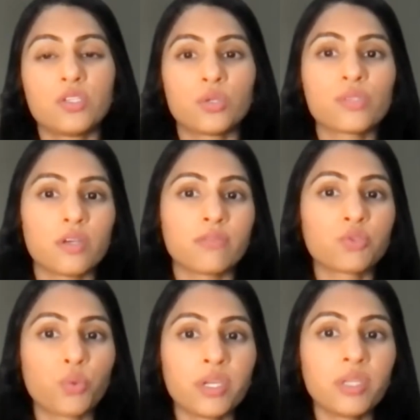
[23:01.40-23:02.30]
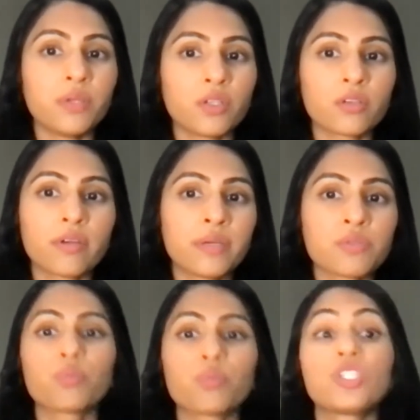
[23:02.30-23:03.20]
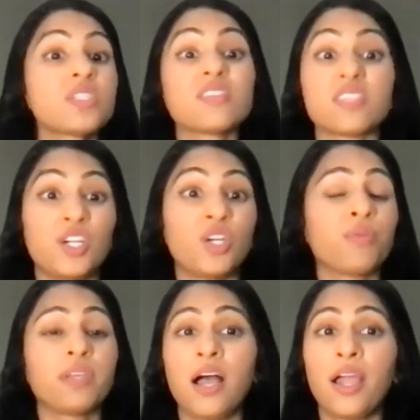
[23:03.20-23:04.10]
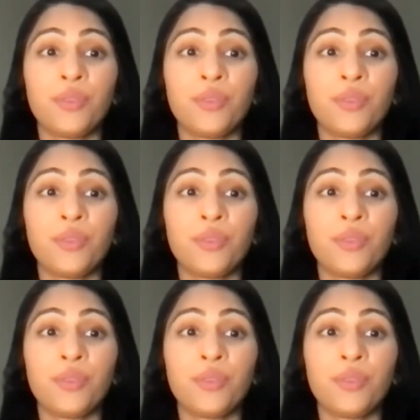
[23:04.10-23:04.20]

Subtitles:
dose of 20 milligrams, which isn't terribly high.